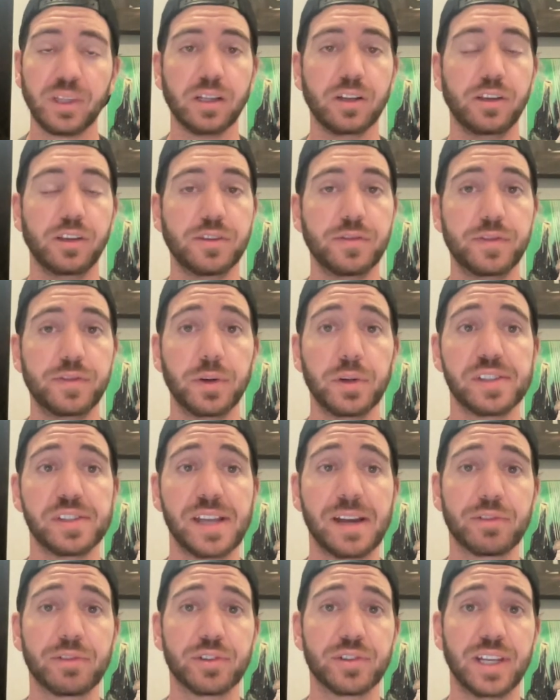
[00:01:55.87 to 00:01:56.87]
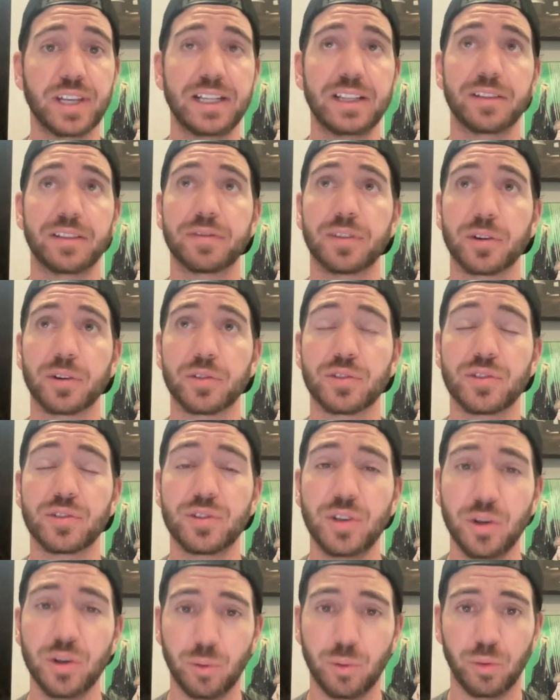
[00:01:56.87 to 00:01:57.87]
Because the Phillies, after taking the first
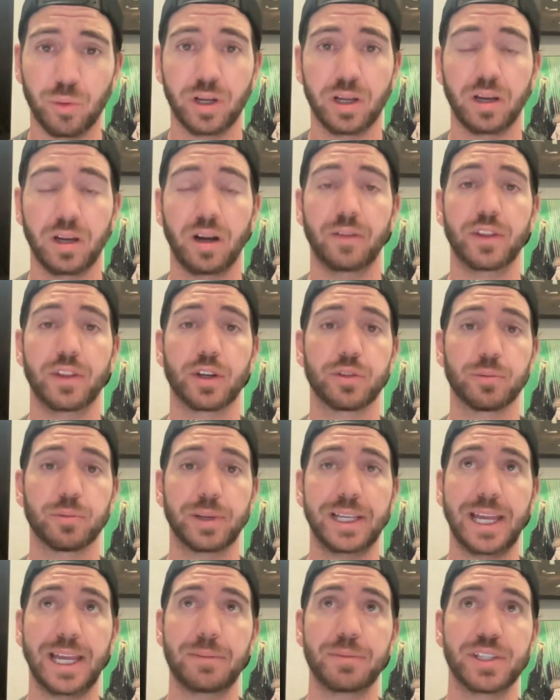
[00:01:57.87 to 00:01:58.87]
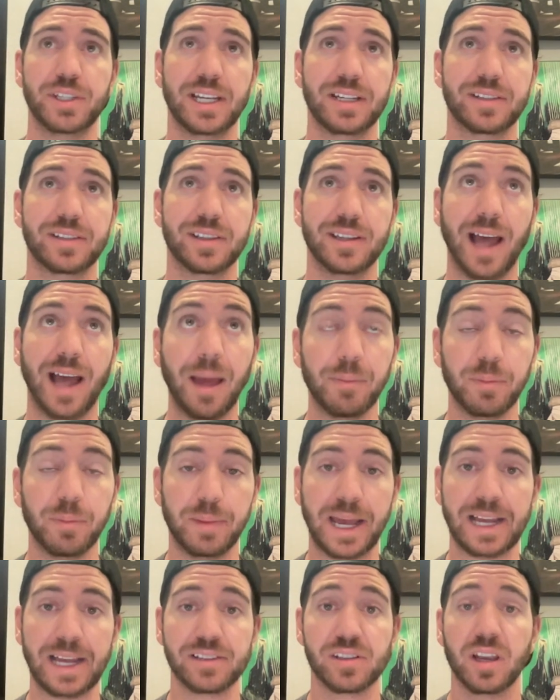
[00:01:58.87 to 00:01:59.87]
2 of their 3 games against the
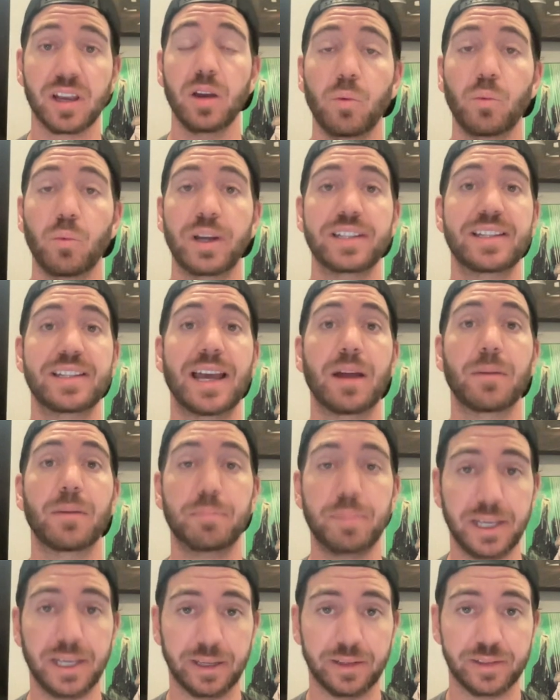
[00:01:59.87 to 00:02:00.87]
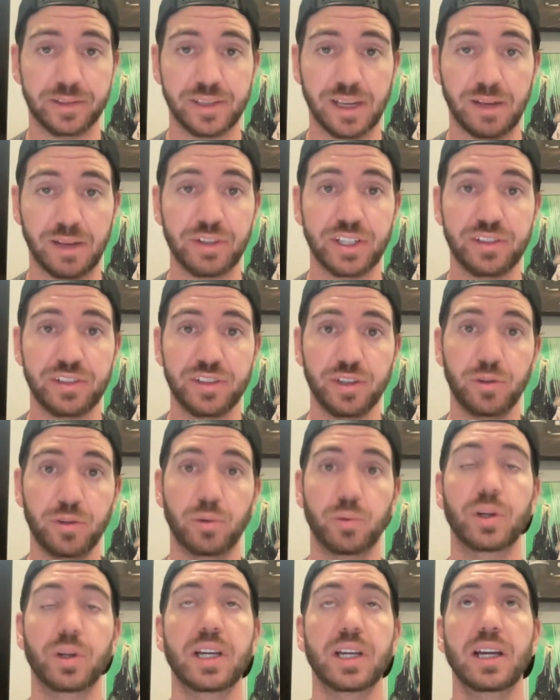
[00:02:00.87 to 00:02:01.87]
Diamondbacks, went down big,
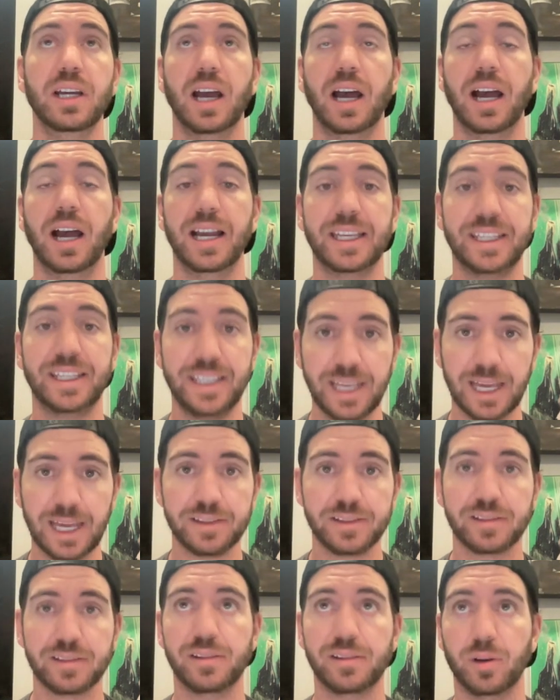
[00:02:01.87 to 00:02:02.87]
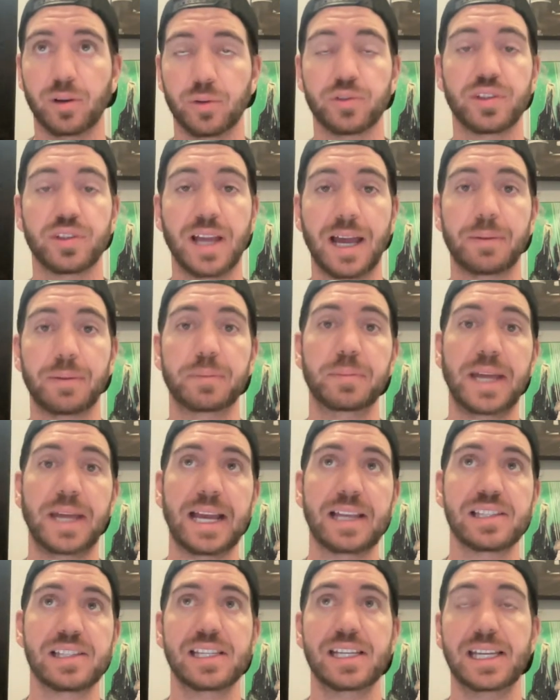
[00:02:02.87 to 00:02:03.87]
7-2 against those
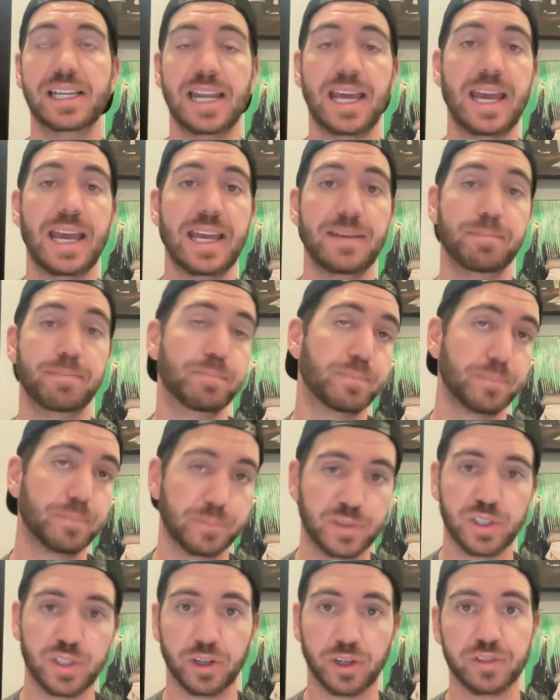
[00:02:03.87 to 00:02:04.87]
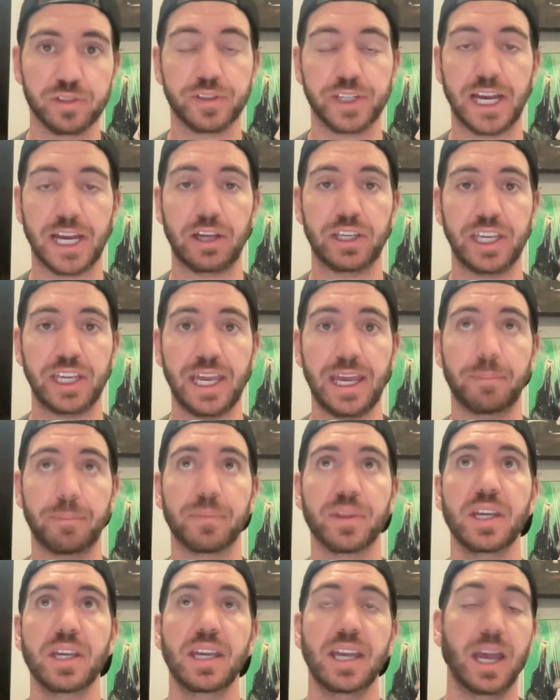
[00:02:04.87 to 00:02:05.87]
Diamondbacks in a series finale game.
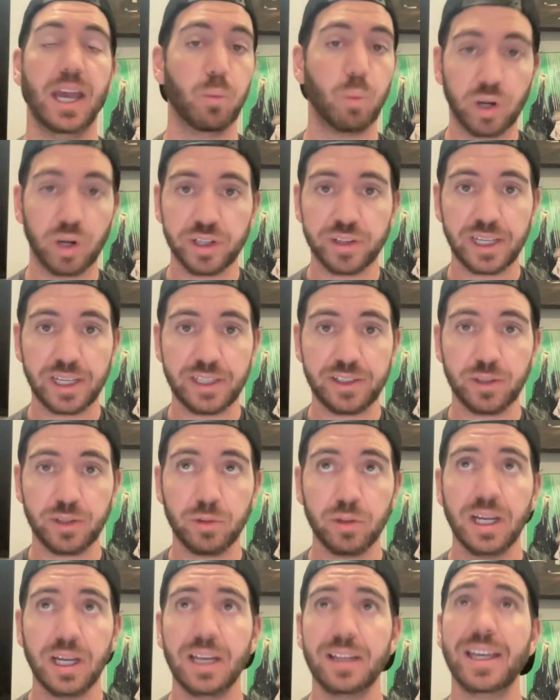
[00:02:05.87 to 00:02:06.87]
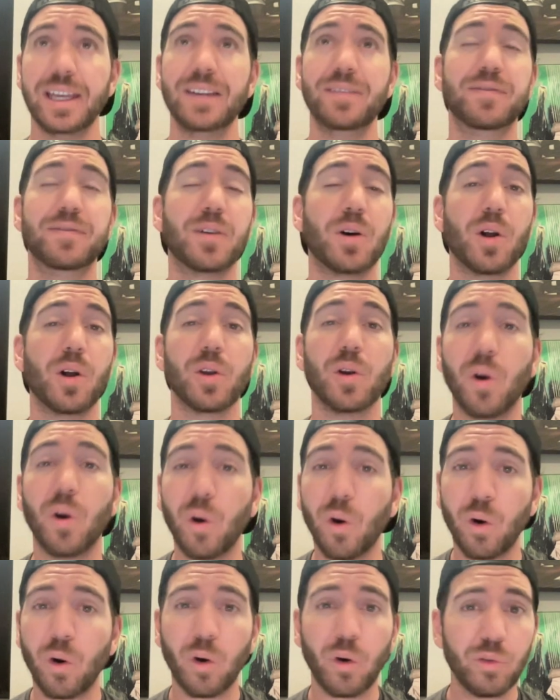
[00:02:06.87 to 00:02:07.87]
And what did they do? They fought
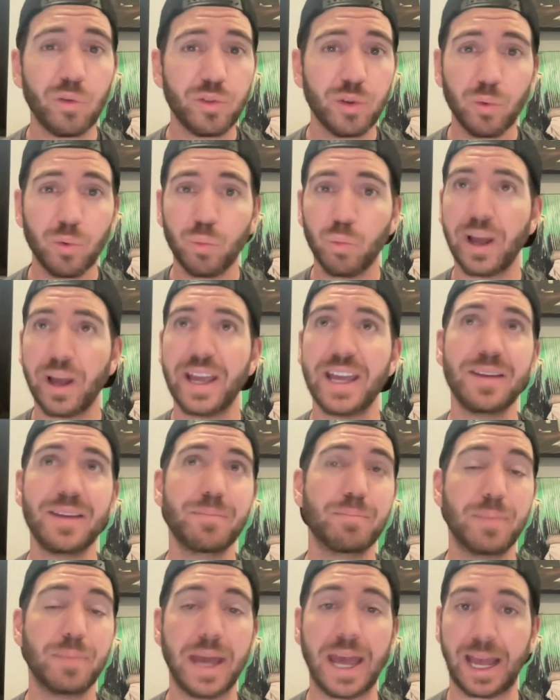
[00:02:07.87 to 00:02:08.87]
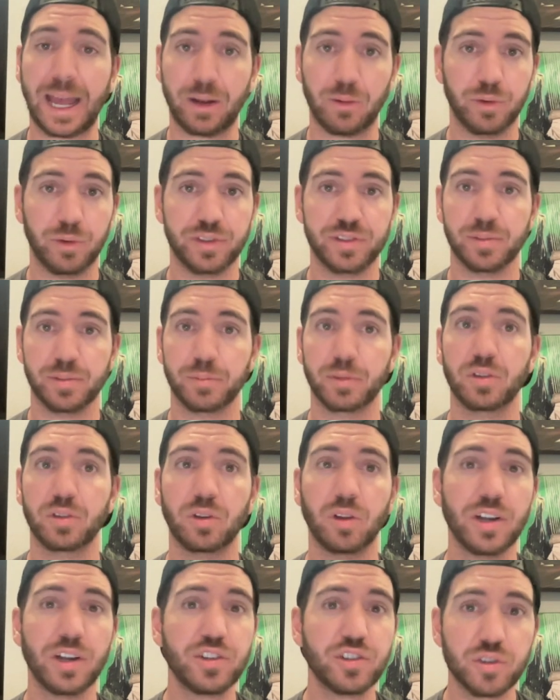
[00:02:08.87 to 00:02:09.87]
all the way back with some
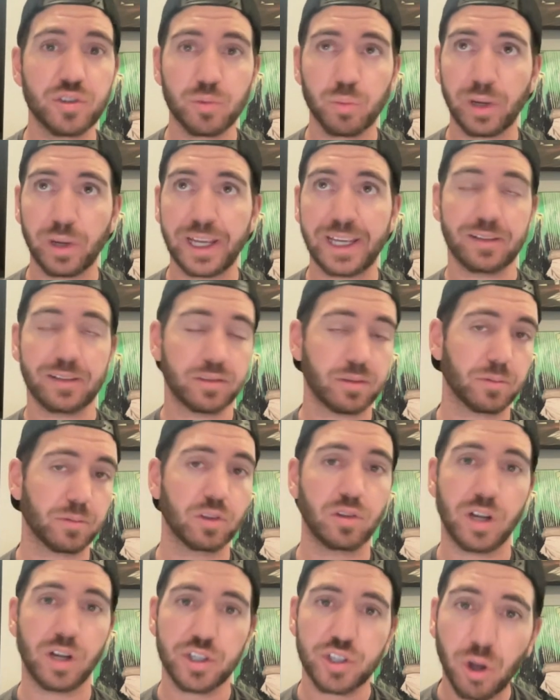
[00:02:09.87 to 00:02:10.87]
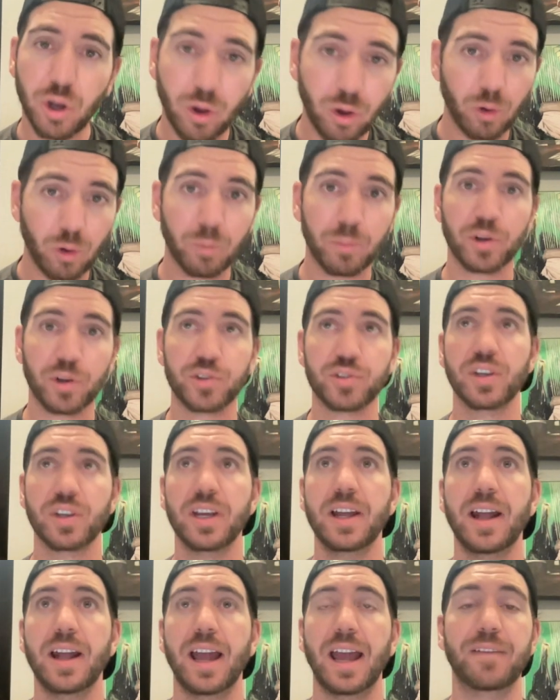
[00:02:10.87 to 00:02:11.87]
clutch swings, some clutch homers,
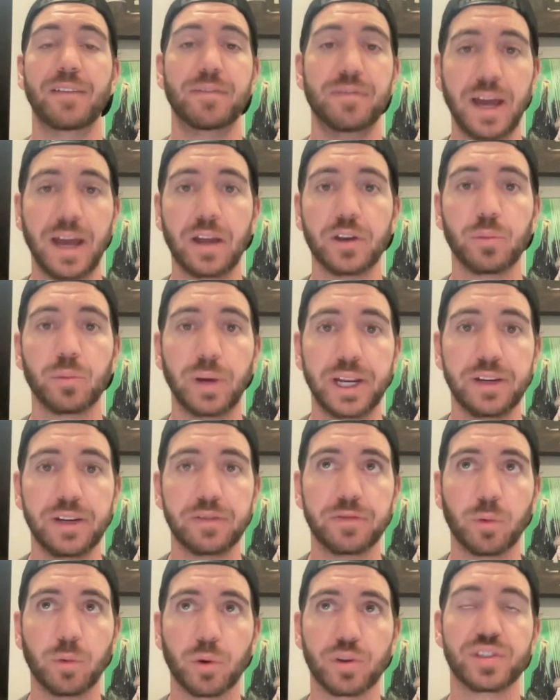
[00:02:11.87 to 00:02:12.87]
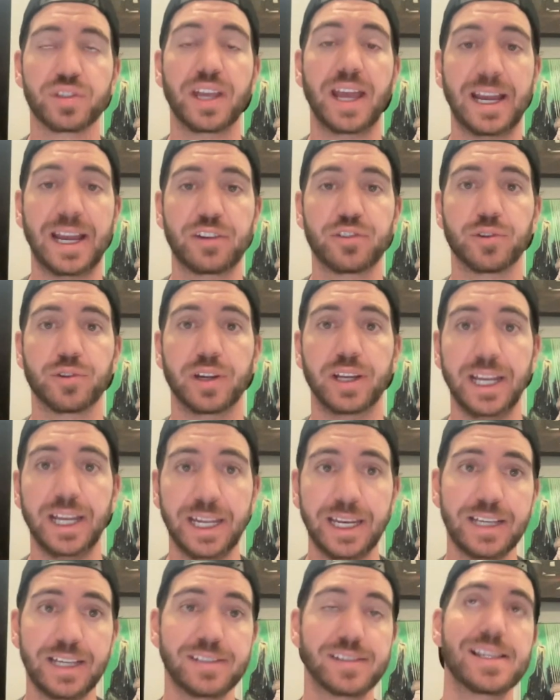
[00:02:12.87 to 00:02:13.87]
and found a way to force extra
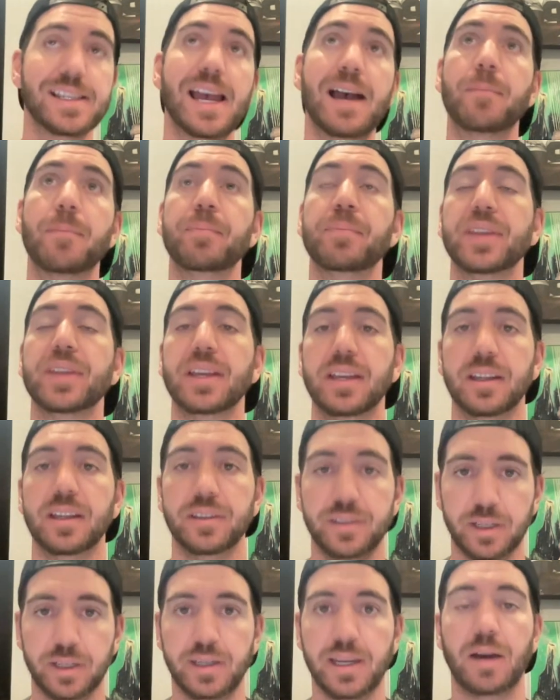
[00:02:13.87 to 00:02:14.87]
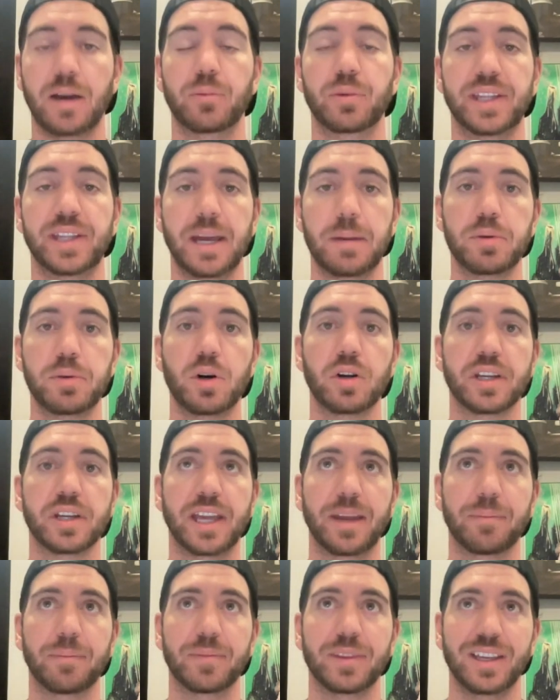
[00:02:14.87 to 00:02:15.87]
innings. Now, did not win that ball
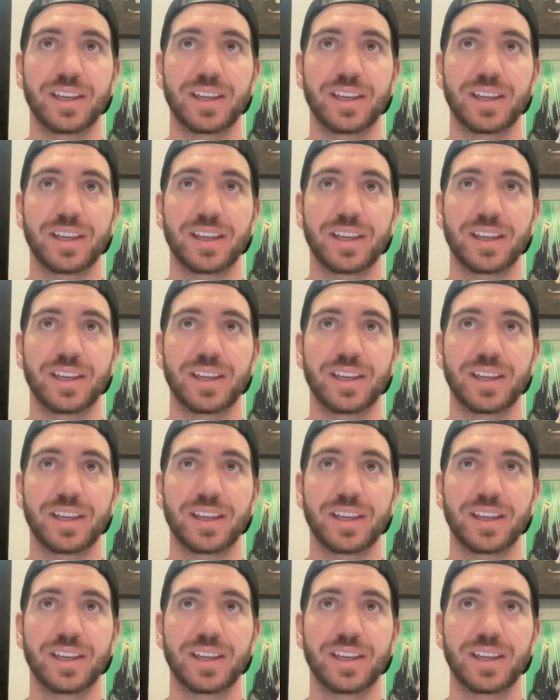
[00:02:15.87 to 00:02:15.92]
game.